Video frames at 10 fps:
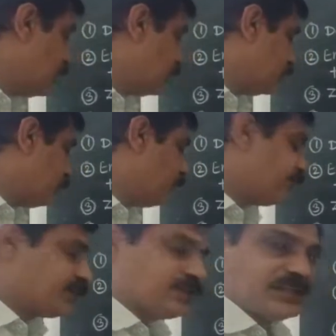double
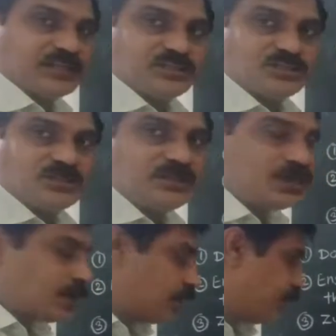fertilization
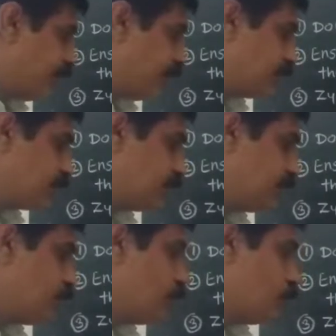avoids the
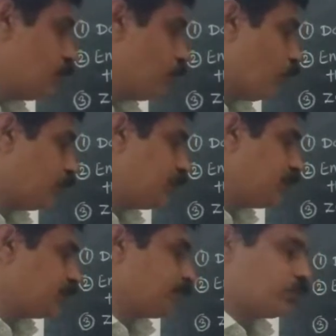
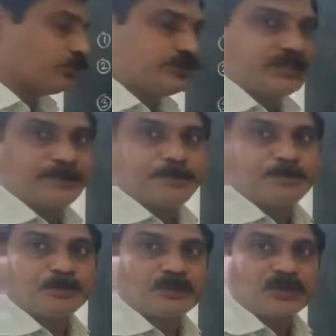polyembryony.
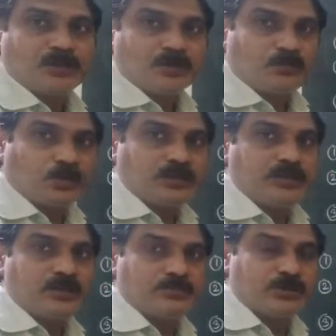
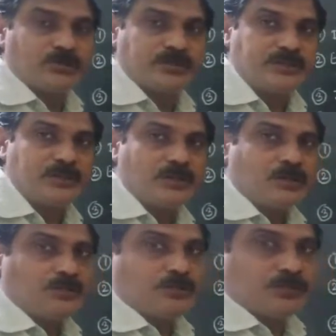Polyembryony
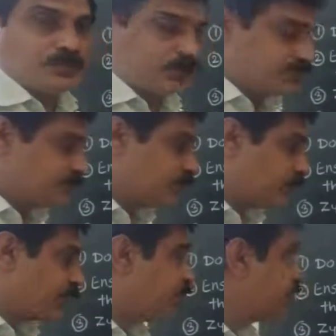is
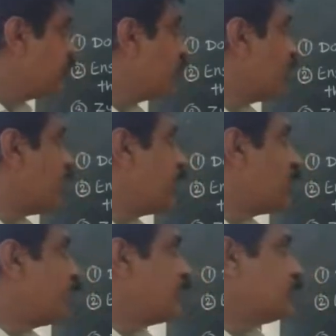prevented by
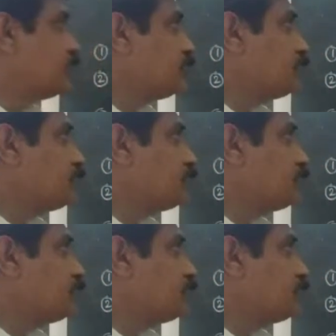the